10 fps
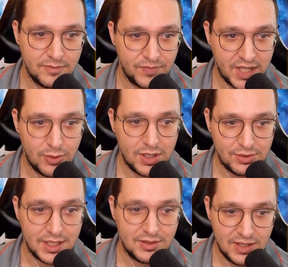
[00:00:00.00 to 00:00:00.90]
However,
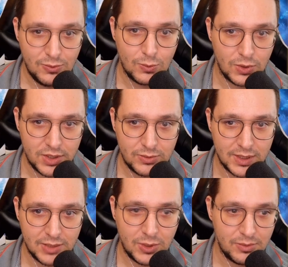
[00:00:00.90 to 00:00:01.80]
it did work when
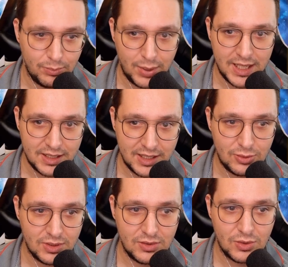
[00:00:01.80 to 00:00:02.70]
I went back into
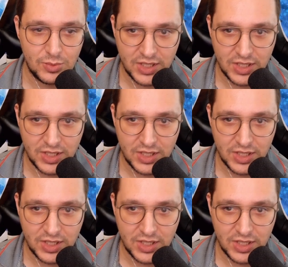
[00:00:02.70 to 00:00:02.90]
the normal